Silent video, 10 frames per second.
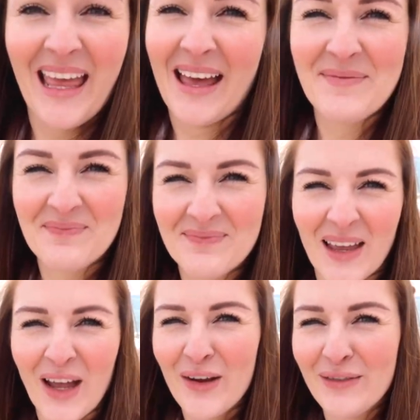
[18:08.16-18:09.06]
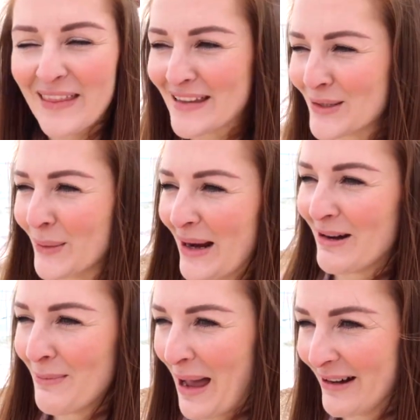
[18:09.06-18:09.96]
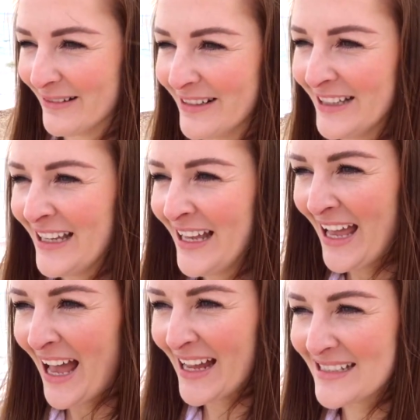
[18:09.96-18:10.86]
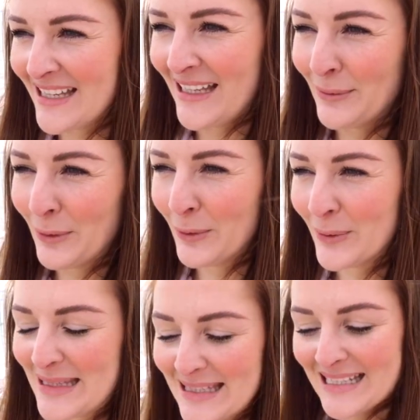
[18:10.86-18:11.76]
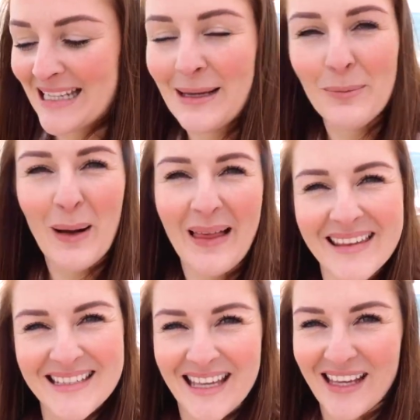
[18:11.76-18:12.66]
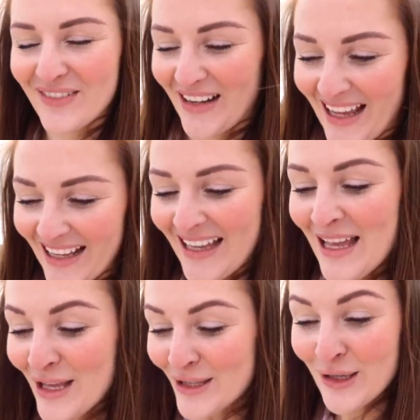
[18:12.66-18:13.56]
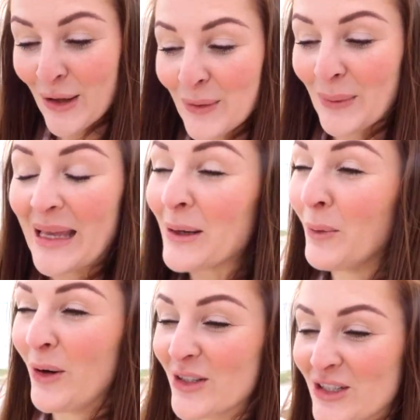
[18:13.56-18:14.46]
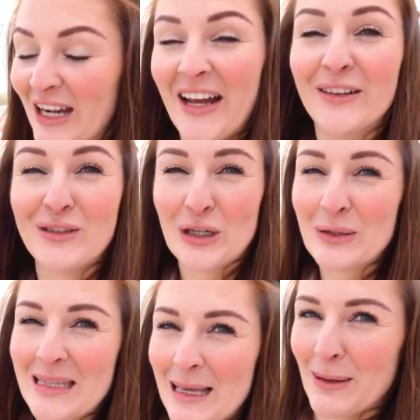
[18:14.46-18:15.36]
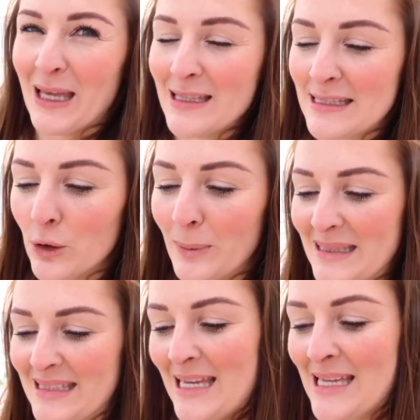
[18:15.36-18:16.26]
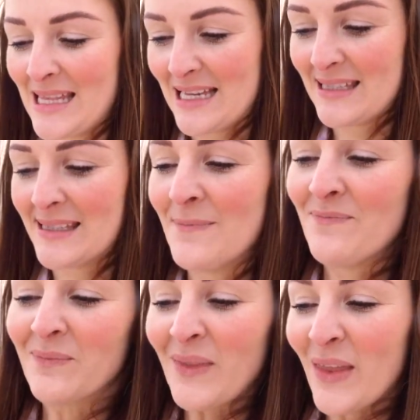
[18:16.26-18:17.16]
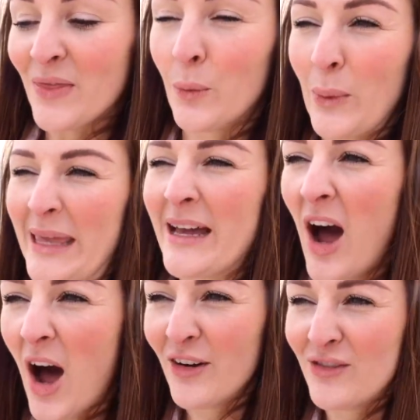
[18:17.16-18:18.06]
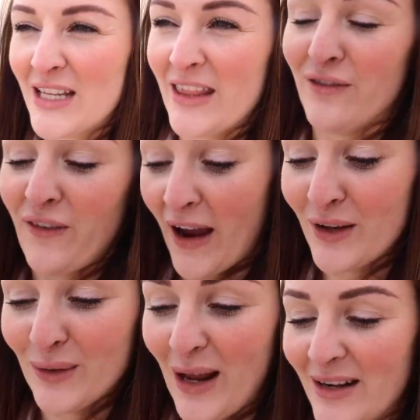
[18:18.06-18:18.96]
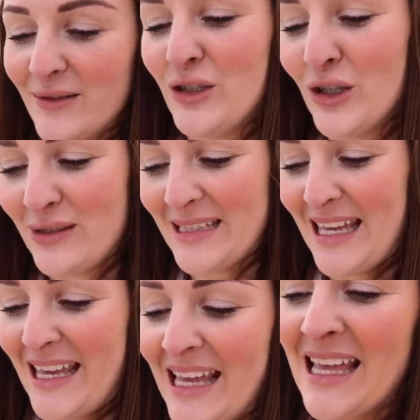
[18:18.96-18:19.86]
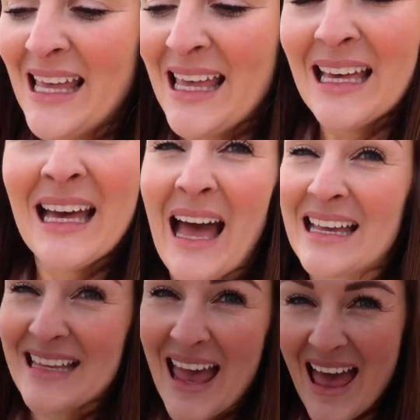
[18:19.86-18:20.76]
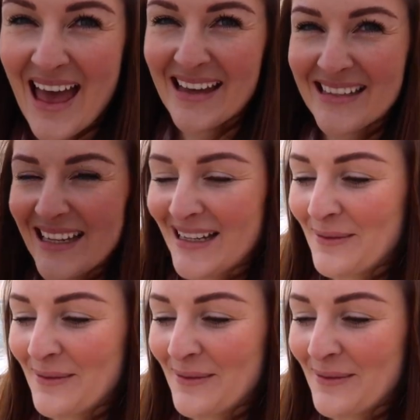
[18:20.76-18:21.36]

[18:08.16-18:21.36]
Yeah, hopefully this will wear him out and he will sleep well this evening so that we can watch Line of Duty, because you'll be seeing this the week after the final Line of Duty has aired.